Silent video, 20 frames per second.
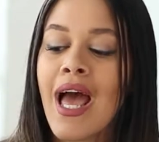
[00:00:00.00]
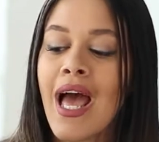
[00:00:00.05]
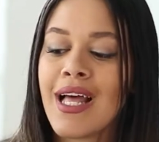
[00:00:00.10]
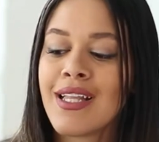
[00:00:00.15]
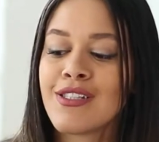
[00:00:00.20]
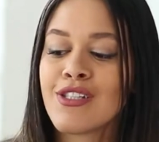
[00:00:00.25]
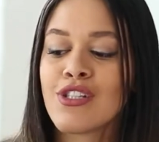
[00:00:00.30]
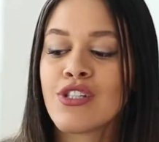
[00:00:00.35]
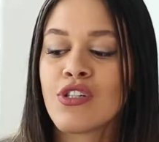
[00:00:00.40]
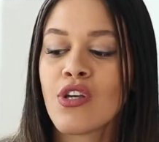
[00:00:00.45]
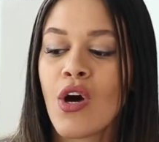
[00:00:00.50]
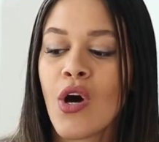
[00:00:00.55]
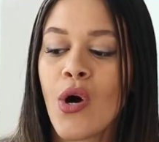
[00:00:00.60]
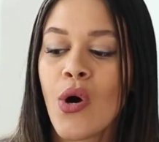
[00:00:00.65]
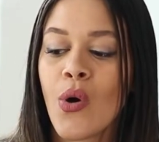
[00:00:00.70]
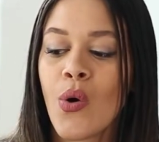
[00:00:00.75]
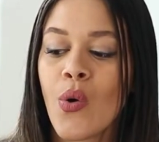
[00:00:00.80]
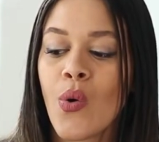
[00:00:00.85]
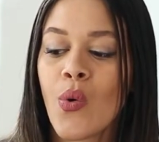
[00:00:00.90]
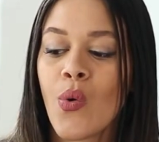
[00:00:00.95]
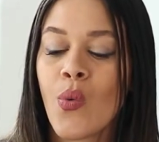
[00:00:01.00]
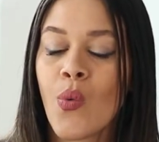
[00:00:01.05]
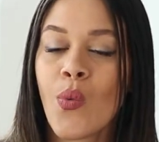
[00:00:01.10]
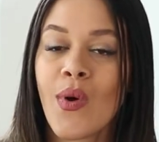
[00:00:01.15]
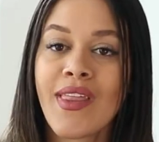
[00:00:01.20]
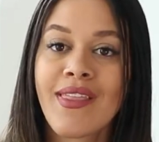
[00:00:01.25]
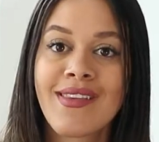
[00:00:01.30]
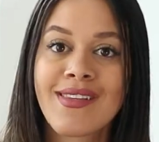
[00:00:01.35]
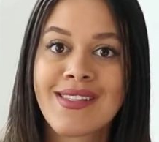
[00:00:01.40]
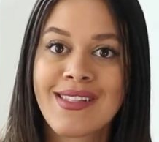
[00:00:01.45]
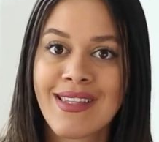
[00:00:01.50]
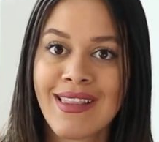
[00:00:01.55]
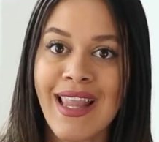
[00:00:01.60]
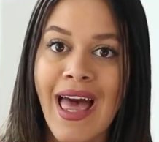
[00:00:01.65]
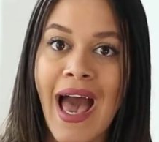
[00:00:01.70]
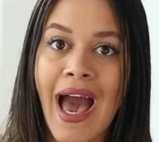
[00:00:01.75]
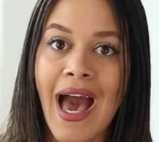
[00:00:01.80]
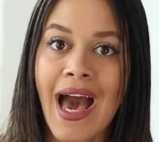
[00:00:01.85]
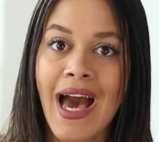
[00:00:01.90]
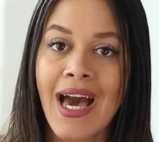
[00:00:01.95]
And so with
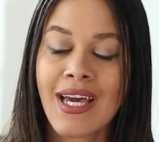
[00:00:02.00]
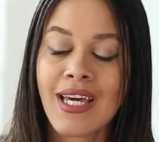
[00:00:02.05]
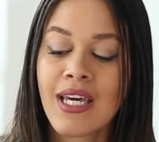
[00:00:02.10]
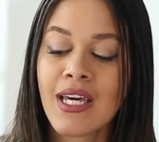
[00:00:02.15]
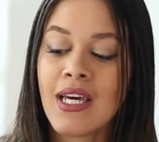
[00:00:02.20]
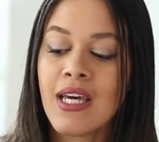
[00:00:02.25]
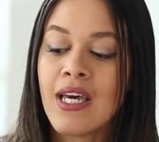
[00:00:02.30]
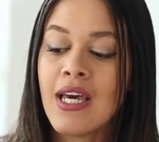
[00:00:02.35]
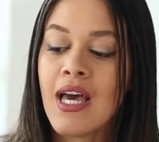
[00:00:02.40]
Slack,